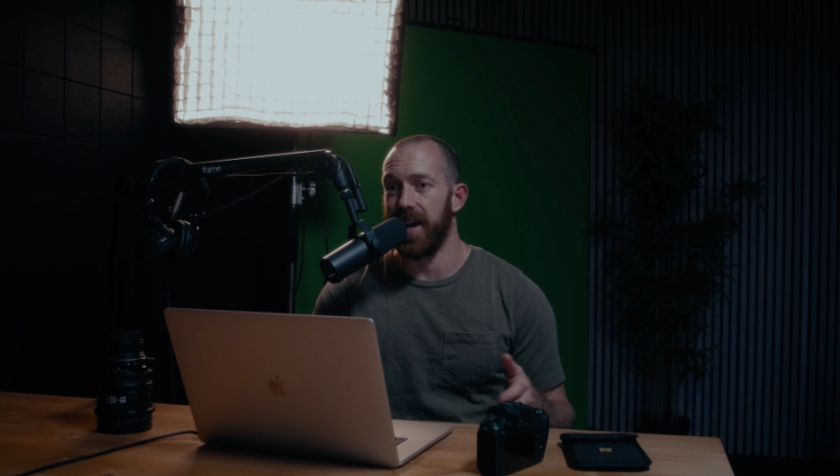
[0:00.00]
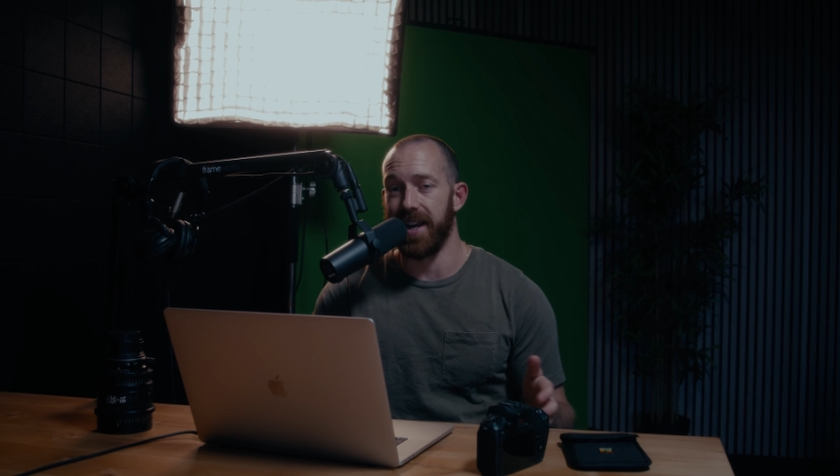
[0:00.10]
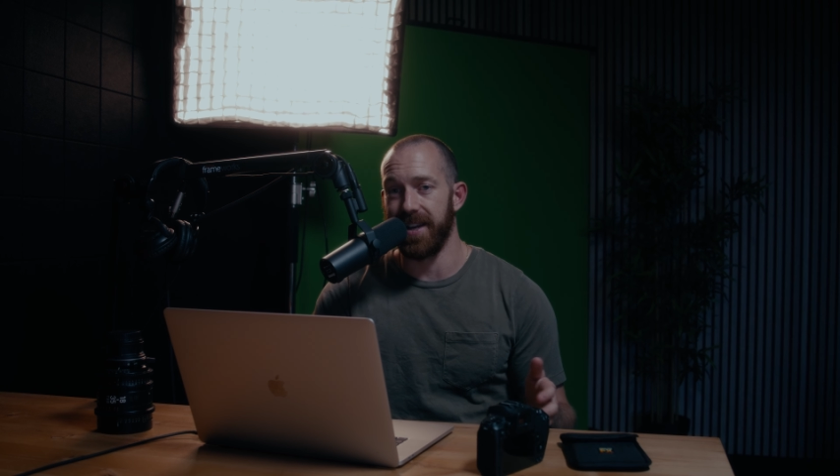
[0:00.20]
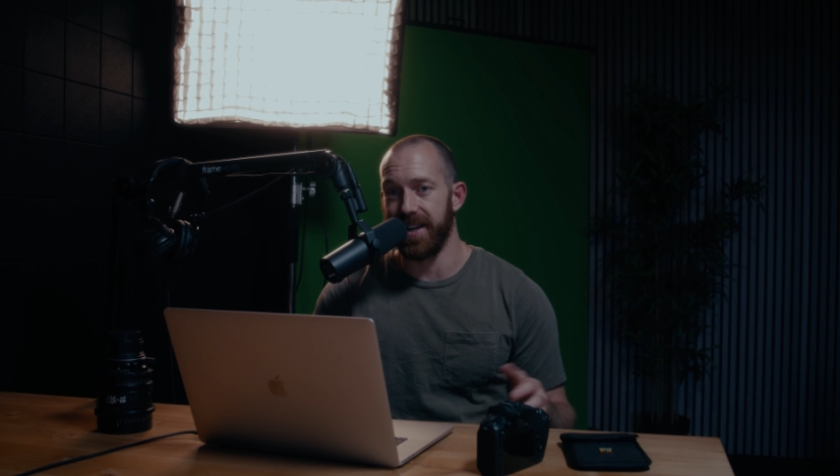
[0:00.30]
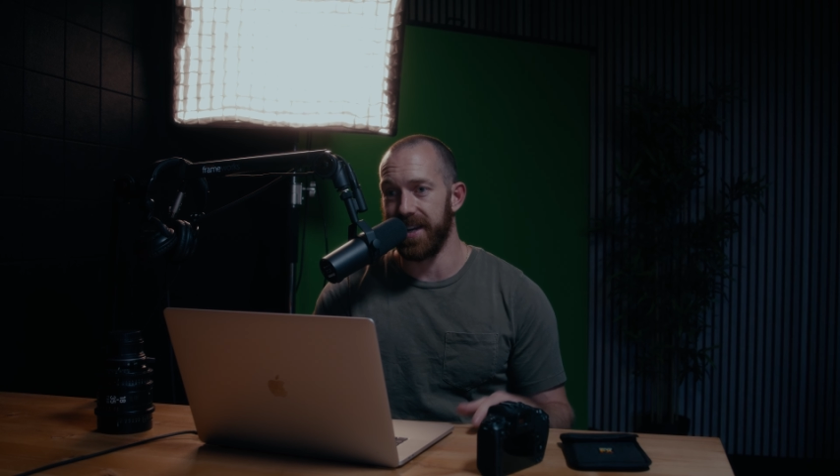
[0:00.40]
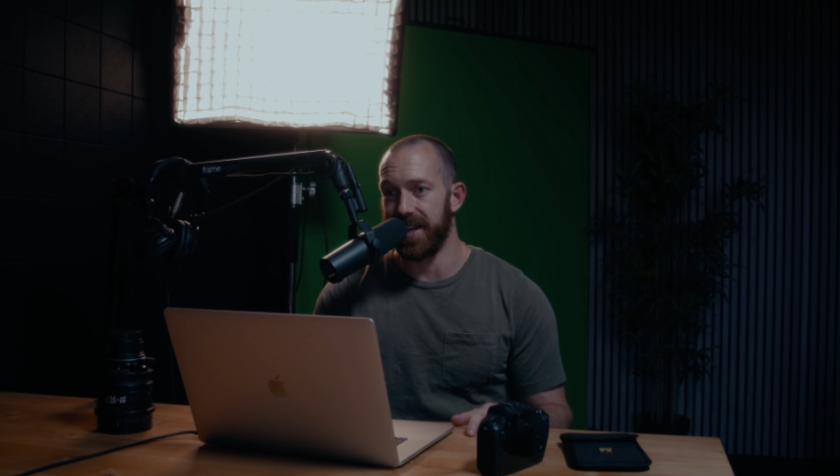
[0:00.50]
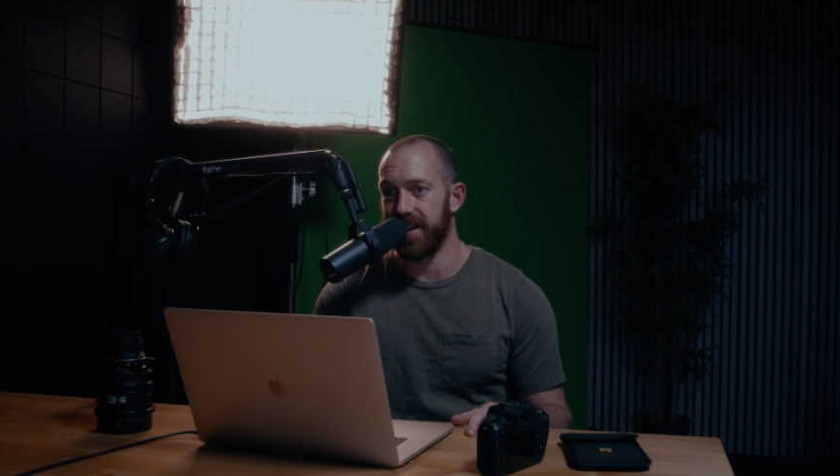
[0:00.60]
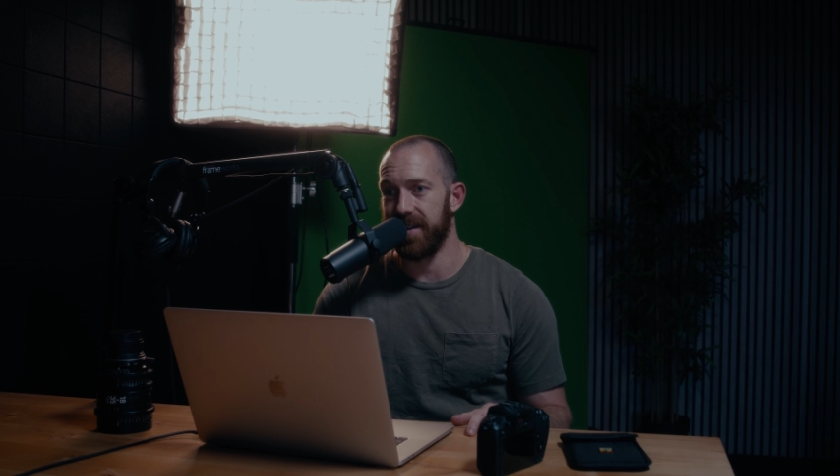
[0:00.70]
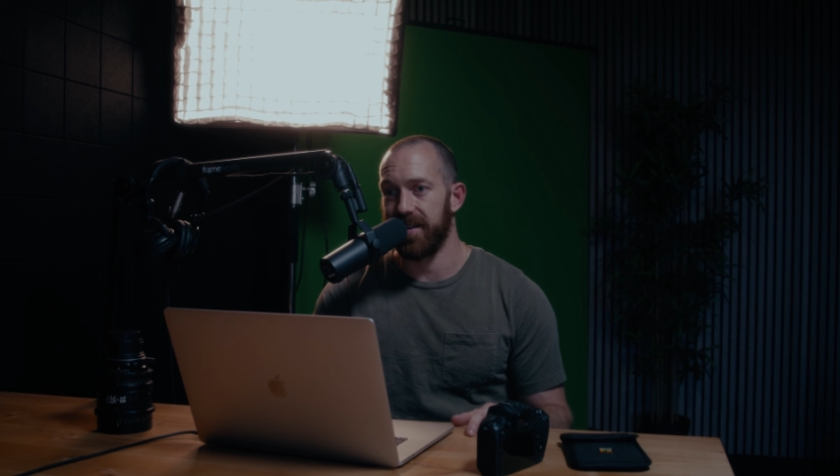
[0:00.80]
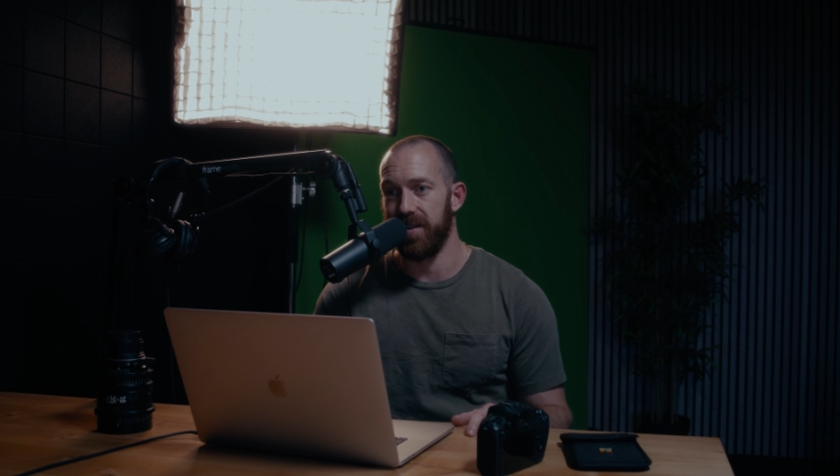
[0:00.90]

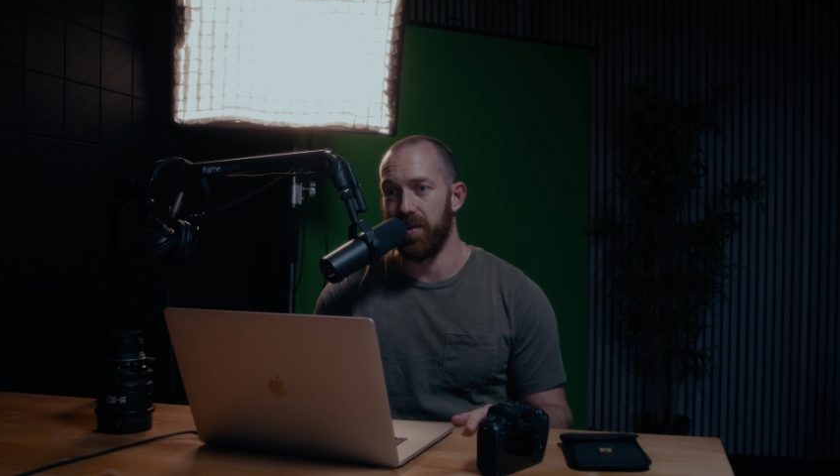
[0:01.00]
editing,